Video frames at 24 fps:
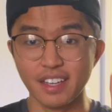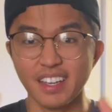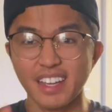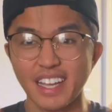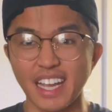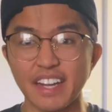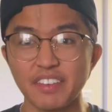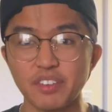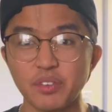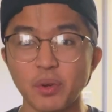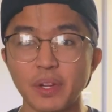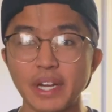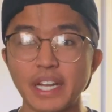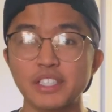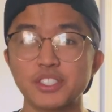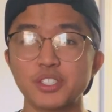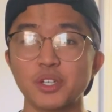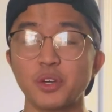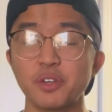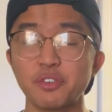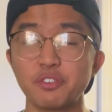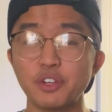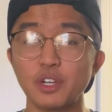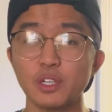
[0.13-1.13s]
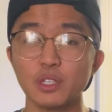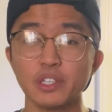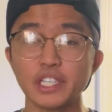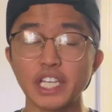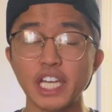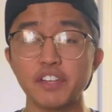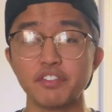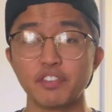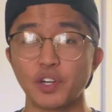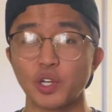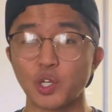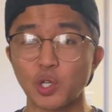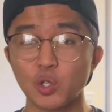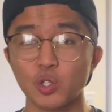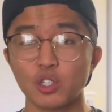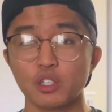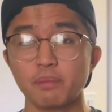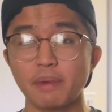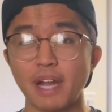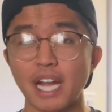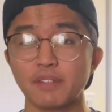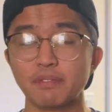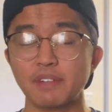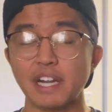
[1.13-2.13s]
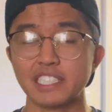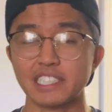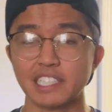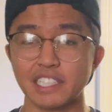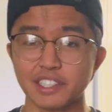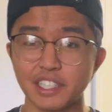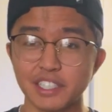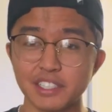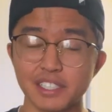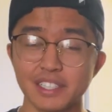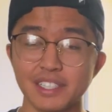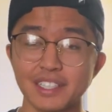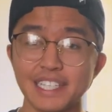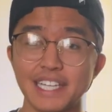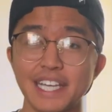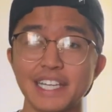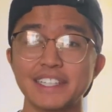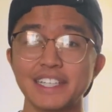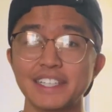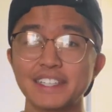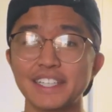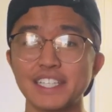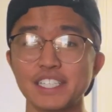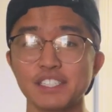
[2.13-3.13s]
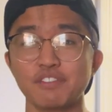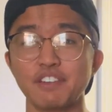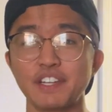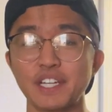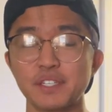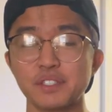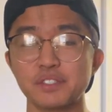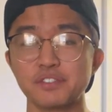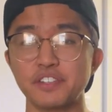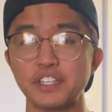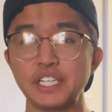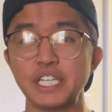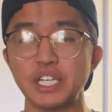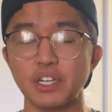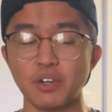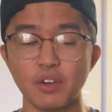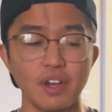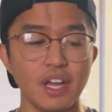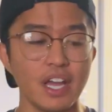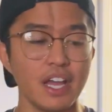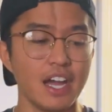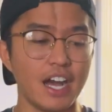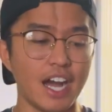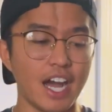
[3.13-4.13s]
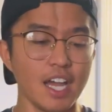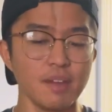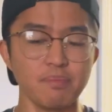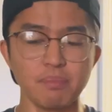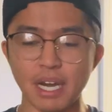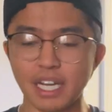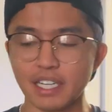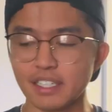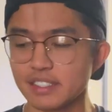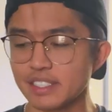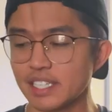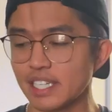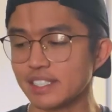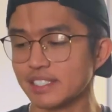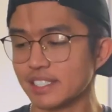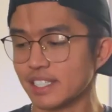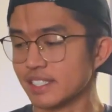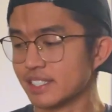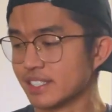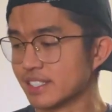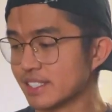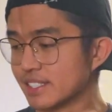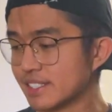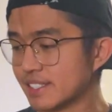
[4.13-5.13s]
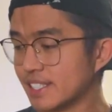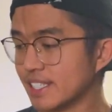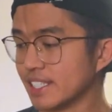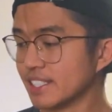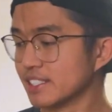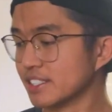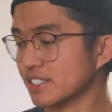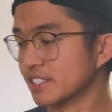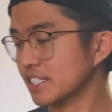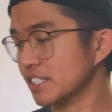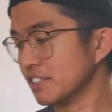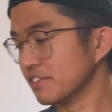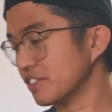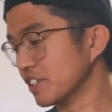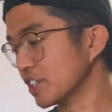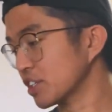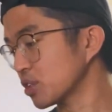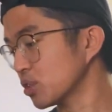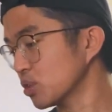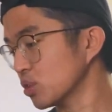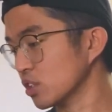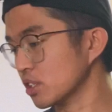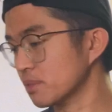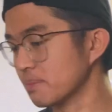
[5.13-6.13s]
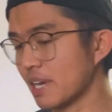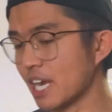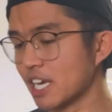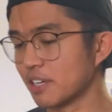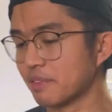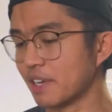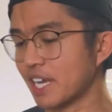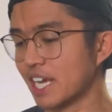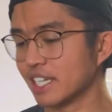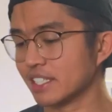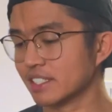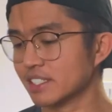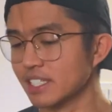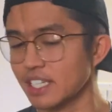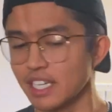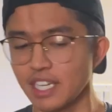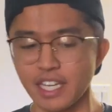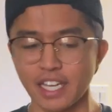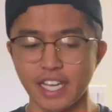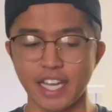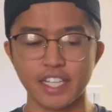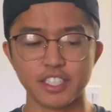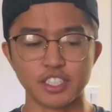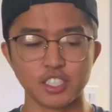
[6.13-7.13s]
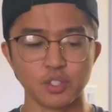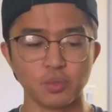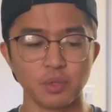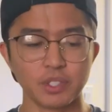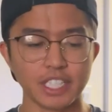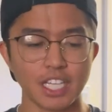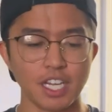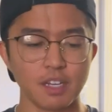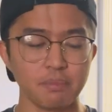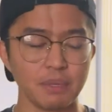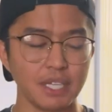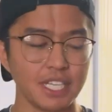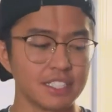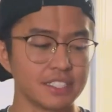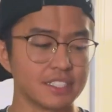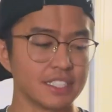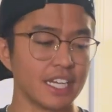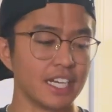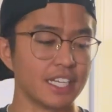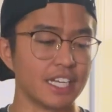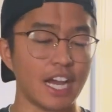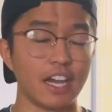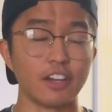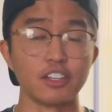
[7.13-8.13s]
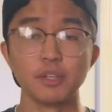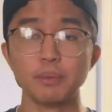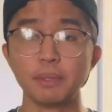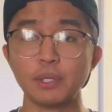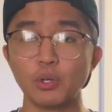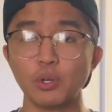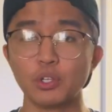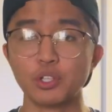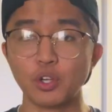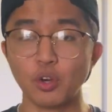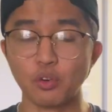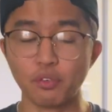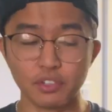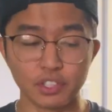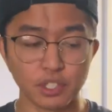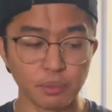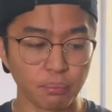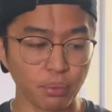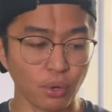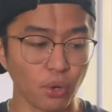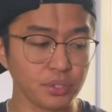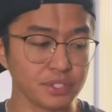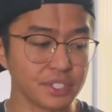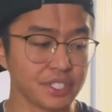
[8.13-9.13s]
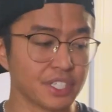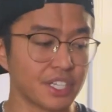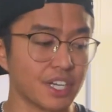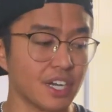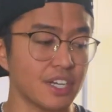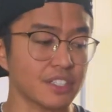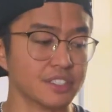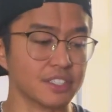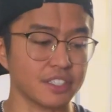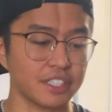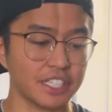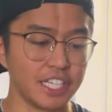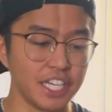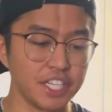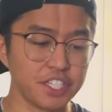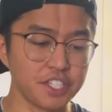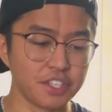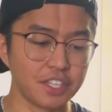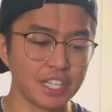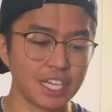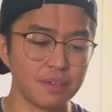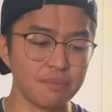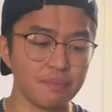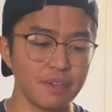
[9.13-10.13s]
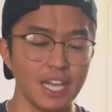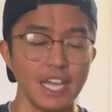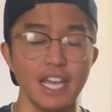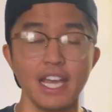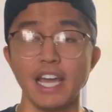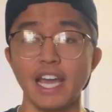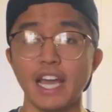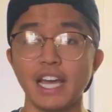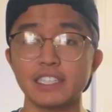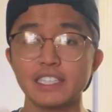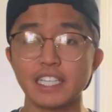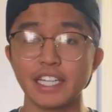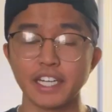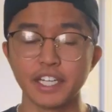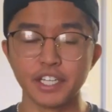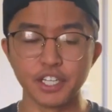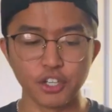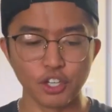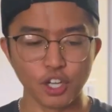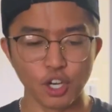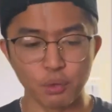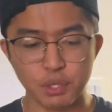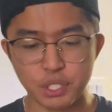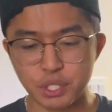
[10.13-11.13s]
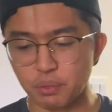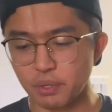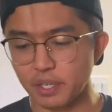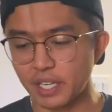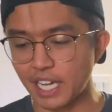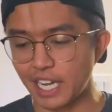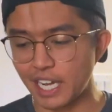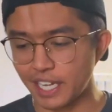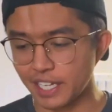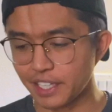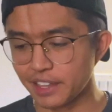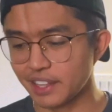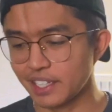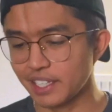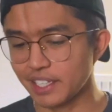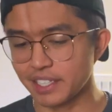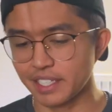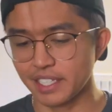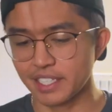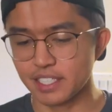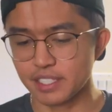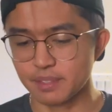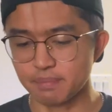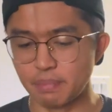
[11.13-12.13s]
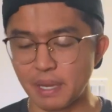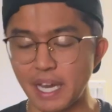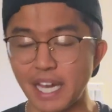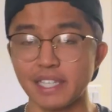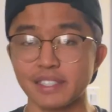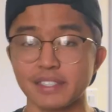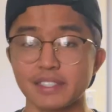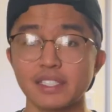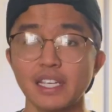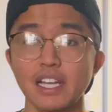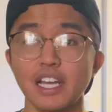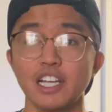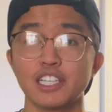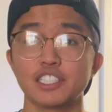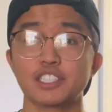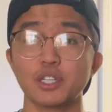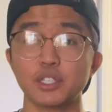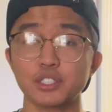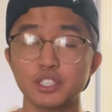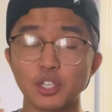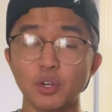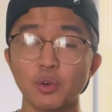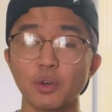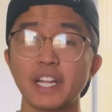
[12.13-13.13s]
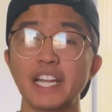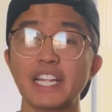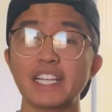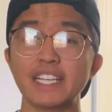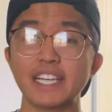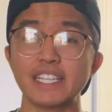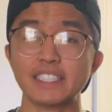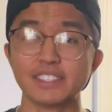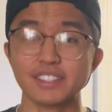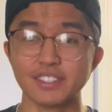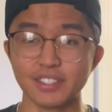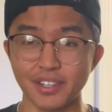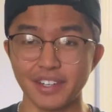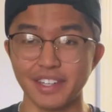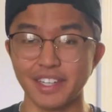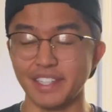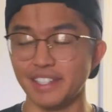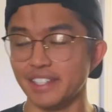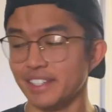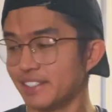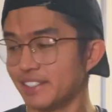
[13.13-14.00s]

Hey everyone, and so if you're looking for a cooler backpack that doesn't leak, then this video is for you. I bought and tested 6 different cooler backpacks, and so with that being said, I'm going to be going over the pros and cons of each of them and letting you know which one I think is best. So let's go ahead and get started.